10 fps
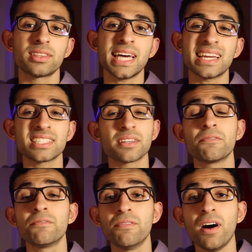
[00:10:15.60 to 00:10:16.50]
there is a
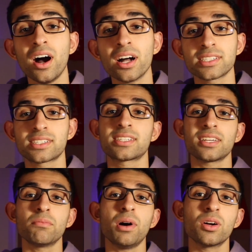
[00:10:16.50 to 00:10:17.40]
vast
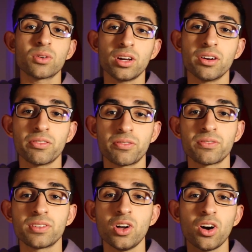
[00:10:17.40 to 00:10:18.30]
amount of
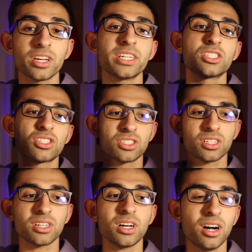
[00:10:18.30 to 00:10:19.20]

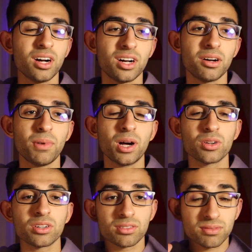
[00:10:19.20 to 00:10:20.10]
knowledge,
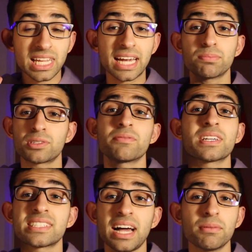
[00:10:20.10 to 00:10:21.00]
amount types of
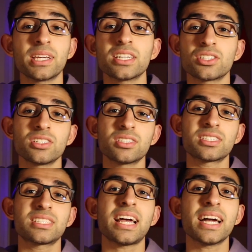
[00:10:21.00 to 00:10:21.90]

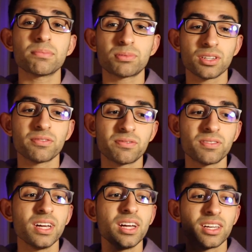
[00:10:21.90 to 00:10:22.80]
examinations, types of,
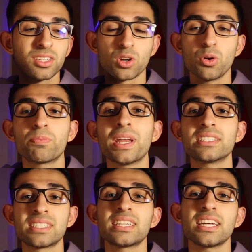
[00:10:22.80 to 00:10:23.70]
you know,
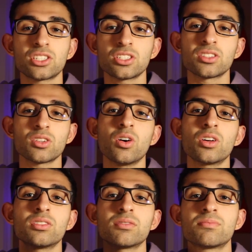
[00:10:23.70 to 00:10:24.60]
presentations
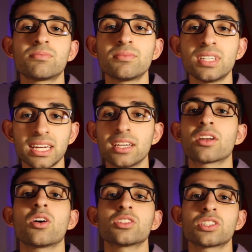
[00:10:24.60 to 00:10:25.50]
on
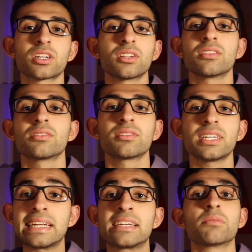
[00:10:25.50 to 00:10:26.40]

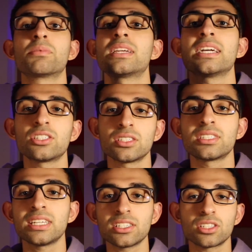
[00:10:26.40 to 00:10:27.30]
radiological interpretation
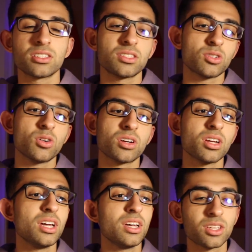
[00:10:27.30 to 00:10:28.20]
stations, or,
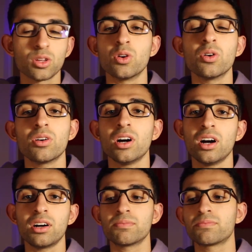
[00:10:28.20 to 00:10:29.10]
you
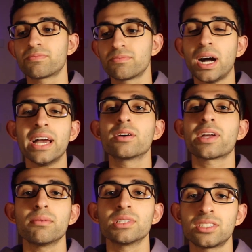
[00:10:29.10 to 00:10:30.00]
know,
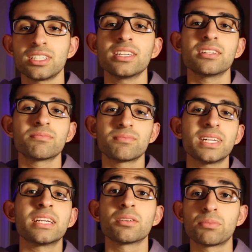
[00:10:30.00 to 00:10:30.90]
biochemistry
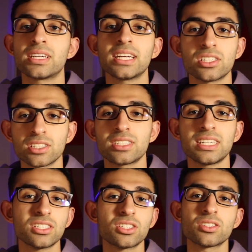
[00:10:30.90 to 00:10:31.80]
interpretation
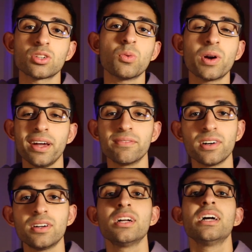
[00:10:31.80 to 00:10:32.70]
stations or
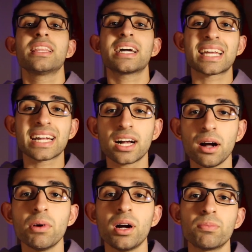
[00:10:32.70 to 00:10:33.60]
whatever that can
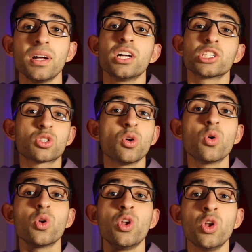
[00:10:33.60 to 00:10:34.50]
come up.
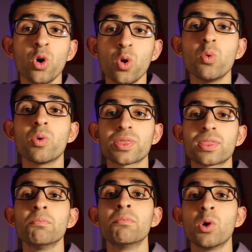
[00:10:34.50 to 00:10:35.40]
So know what
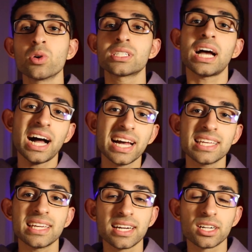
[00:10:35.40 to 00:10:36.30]
the most high
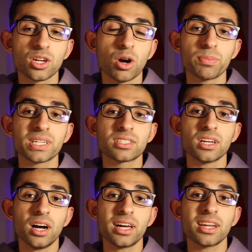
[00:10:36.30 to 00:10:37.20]
yield topics
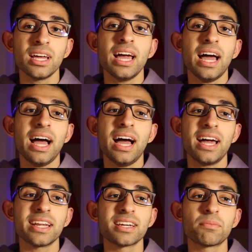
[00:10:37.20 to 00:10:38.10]
are
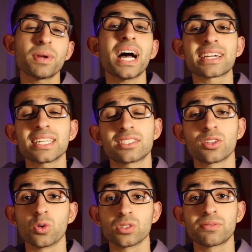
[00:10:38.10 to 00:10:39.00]
and practice
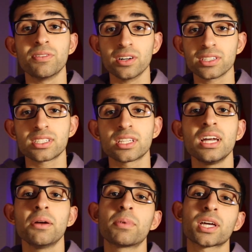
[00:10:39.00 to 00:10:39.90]
those first,
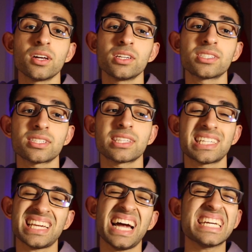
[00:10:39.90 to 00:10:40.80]
because
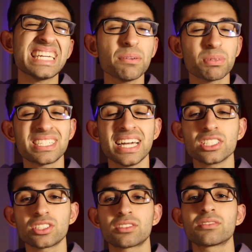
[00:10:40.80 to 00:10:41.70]
90%